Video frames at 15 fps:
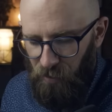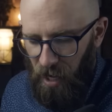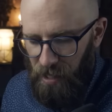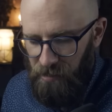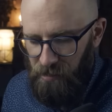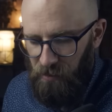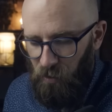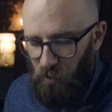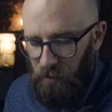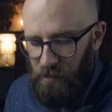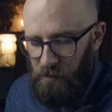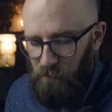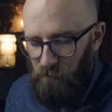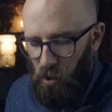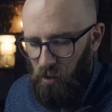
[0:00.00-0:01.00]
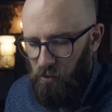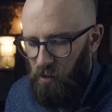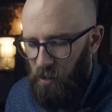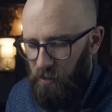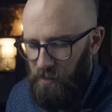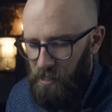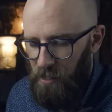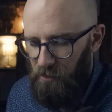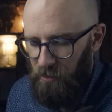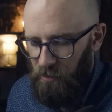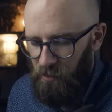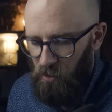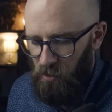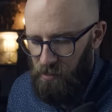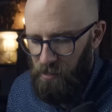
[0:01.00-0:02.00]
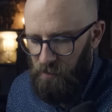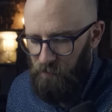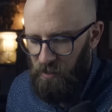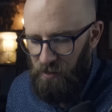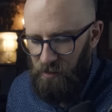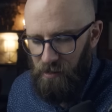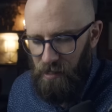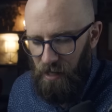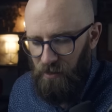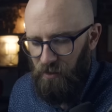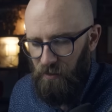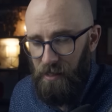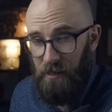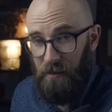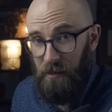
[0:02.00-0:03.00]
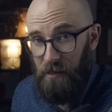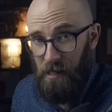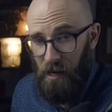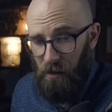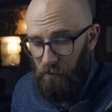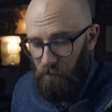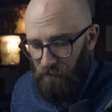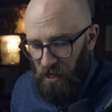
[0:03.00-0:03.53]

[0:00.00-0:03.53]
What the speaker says: a prankster calling to mock Ron after hearing the gossip that had saturated the town.